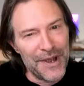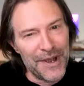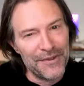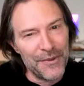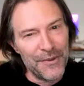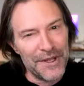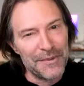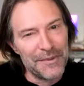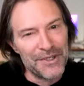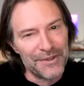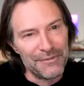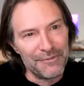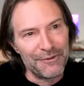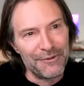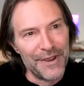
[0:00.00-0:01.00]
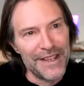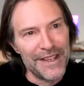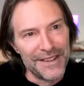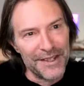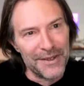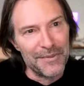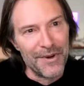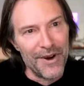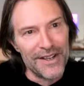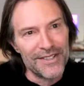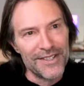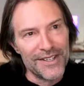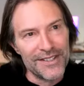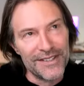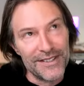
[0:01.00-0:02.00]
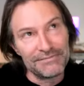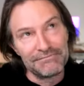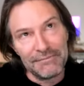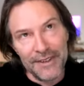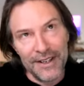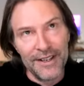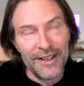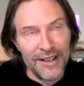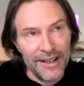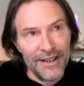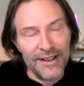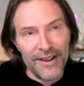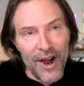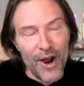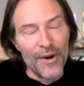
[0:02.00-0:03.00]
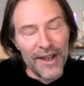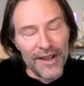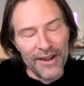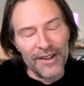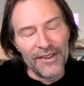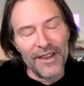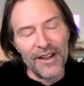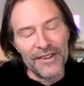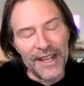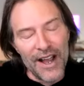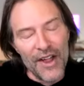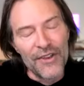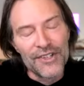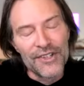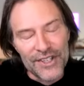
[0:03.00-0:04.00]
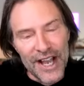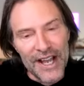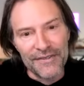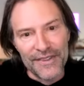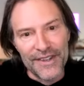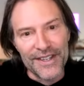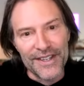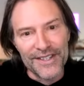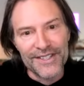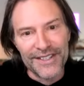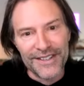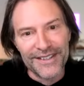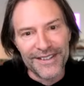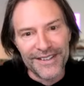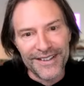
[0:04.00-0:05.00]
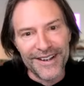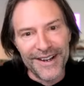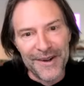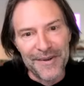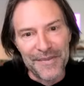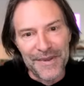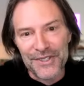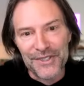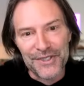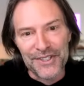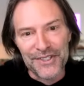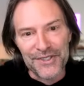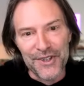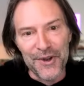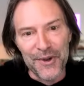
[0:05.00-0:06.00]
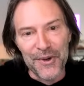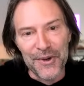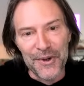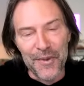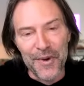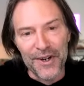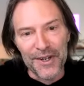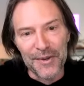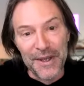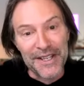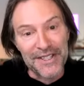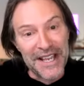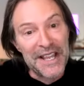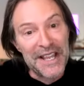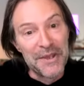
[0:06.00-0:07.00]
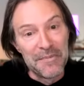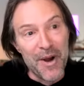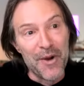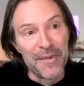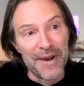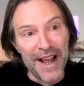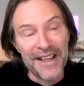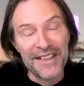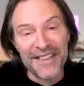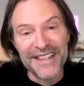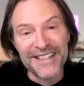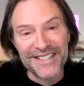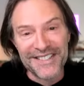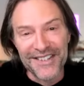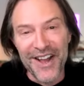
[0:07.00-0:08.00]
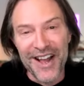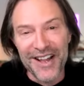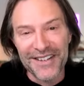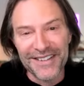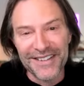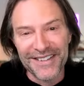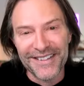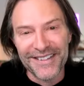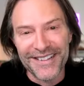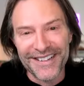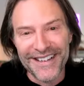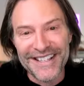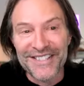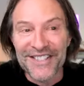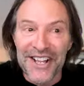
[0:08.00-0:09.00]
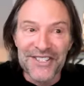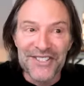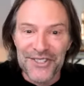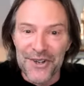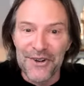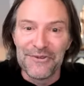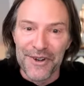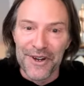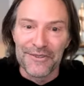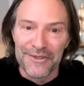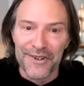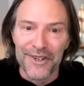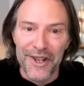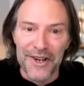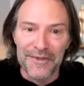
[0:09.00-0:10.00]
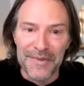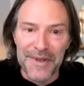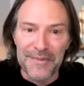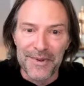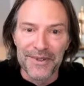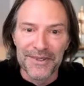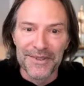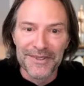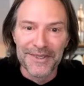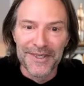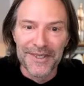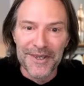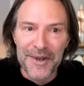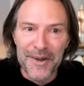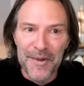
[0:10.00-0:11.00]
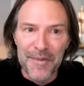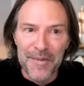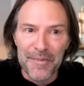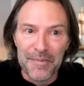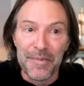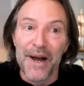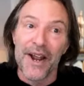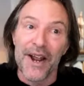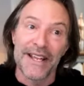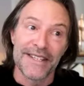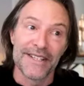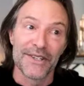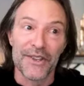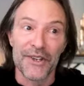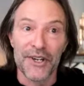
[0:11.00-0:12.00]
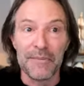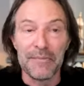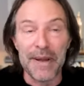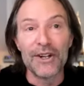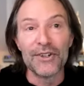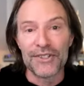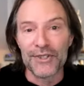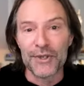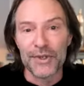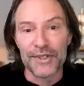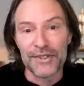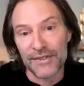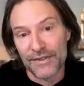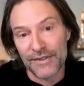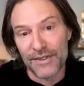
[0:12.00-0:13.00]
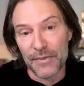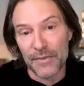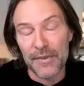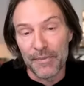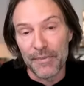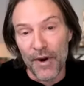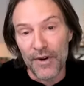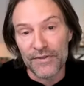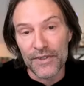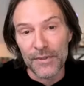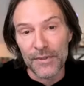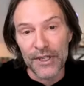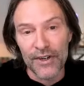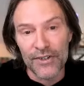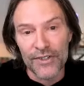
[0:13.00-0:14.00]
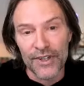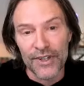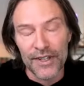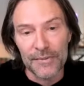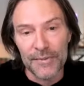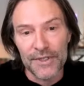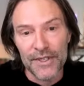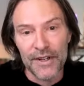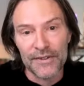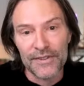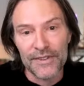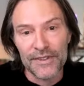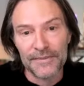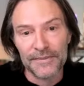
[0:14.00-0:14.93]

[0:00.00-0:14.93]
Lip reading: have to really put some faith in the process that, all right, on the other side of this, this is all going to work. Because in the moment, I think it's not so fun for a lot of people, but ideally they're compelled to do it to be part of something larger than themselves.